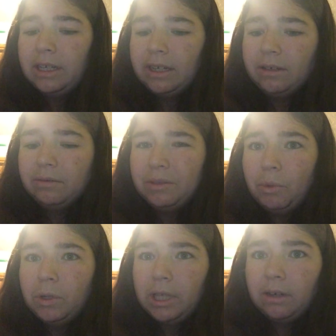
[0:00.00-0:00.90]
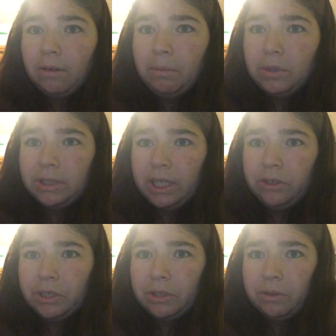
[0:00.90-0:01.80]
it was mostly a
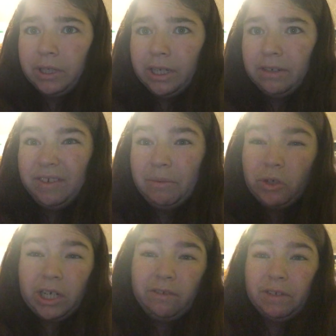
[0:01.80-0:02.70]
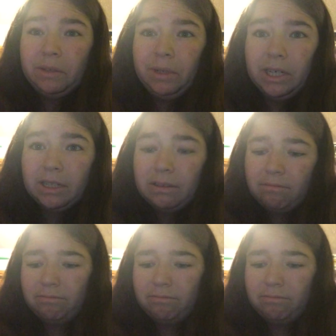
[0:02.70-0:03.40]
Rumpel-centric storyline of him trying to find a way to,